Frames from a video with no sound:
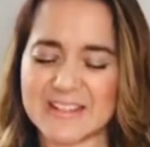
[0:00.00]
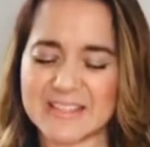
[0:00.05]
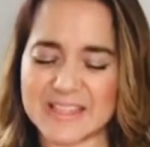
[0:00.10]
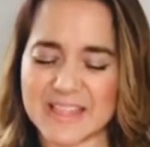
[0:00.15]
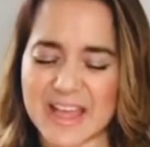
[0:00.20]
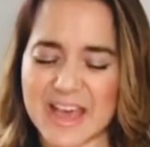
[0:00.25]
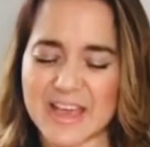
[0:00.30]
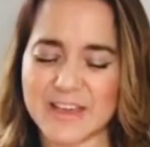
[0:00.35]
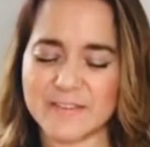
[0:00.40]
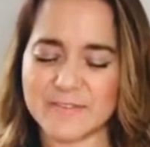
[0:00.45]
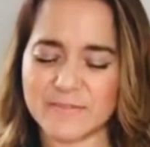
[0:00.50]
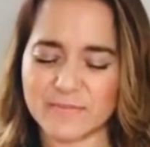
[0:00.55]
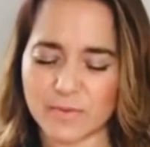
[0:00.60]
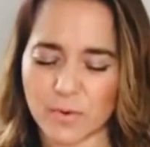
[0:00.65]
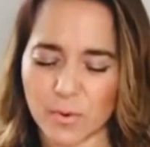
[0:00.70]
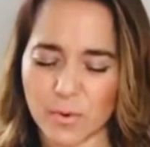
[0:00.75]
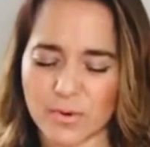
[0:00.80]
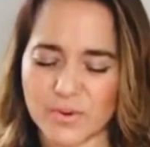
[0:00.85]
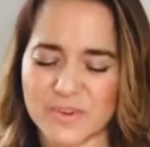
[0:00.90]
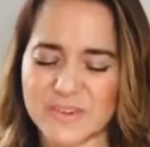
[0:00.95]
life
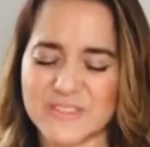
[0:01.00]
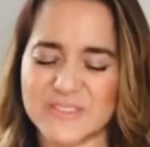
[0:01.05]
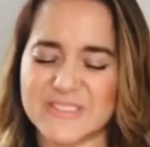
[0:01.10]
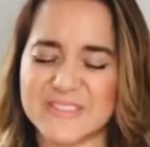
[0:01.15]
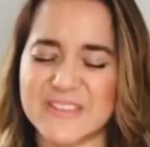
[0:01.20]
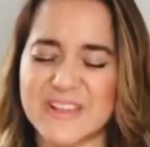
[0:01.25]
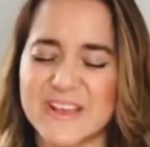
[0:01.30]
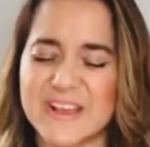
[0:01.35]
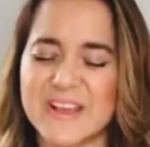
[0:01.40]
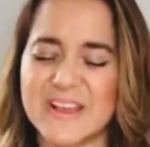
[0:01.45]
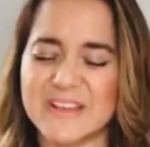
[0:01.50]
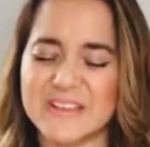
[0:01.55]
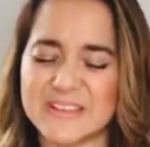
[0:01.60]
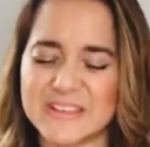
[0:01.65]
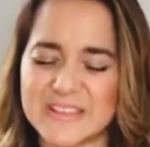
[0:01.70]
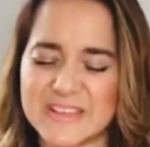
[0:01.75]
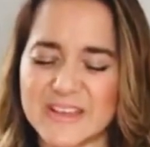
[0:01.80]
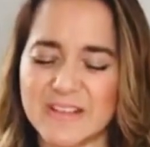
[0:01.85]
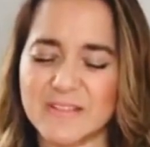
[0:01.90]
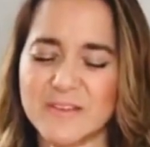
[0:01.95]
force,
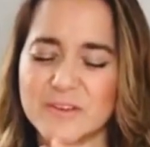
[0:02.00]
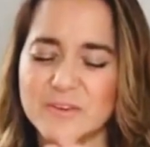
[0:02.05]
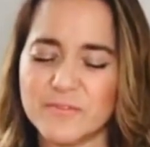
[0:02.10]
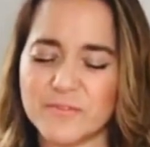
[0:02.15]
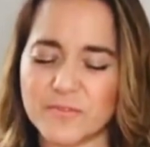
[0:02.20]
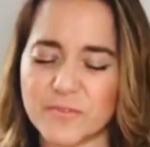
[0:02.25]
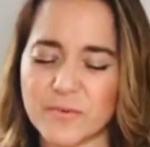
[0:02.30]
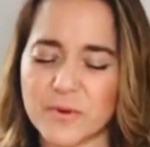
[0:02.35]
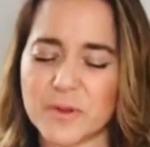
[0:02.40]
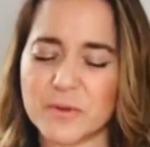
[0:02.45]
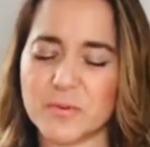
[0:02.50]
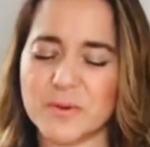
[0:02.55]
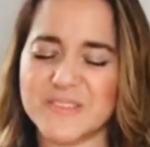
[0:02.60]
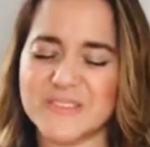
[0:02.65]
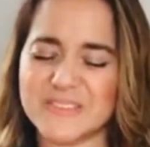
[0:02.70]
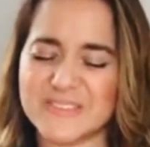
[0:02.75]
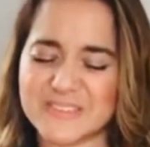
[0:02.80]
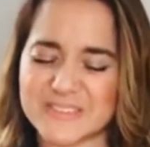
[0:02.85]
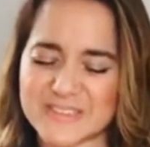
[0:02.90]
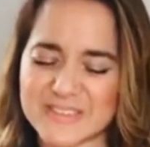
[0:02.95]
healing
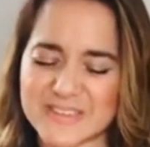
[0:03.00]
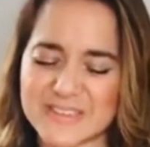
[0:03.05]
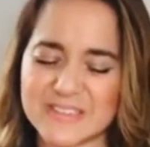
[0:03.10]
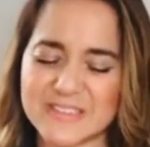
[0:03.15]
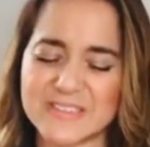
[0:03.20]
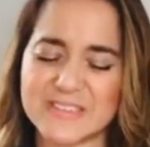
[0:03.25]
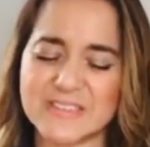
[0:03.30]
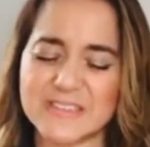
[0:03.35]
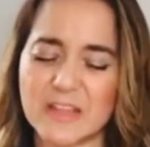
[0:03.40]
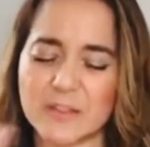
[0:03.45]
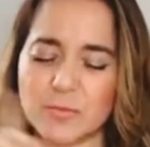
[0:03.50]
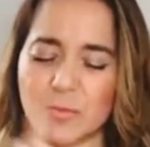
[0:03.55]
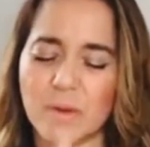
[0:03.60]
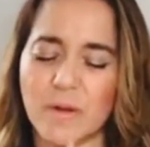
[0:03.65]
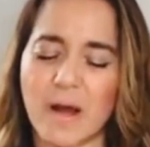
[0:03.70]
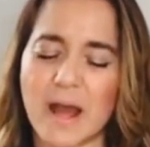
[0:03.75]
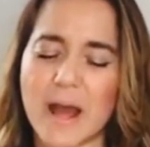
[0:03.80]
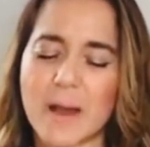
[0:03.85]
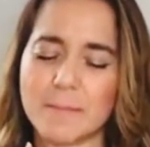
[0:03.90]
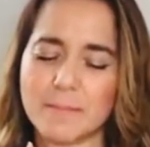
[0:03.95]
frequencies that
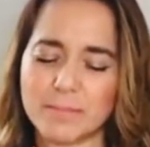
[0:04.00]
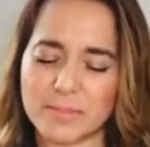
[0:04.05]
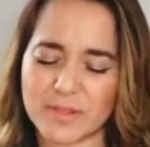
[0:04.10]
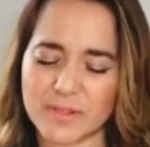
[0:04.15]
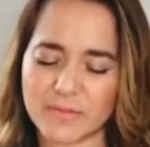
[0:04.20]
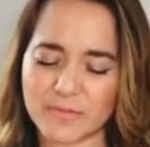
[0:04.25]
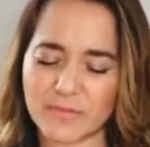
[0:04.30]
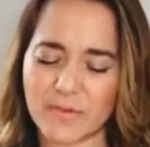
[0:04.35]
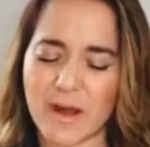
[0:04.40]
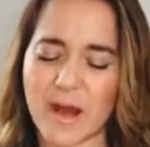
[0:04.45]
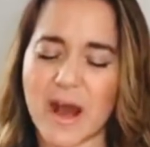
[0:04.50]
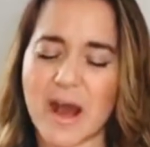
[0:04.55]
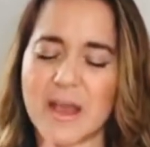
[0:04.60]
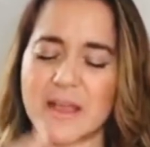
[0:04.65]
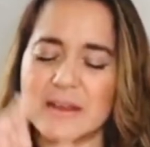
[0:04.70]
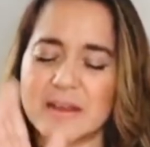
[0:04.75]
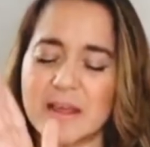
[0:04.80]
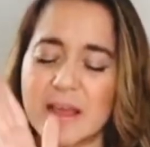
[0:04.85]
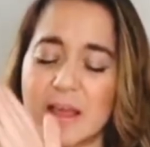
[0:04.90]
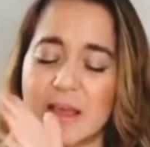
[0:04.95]
will amplify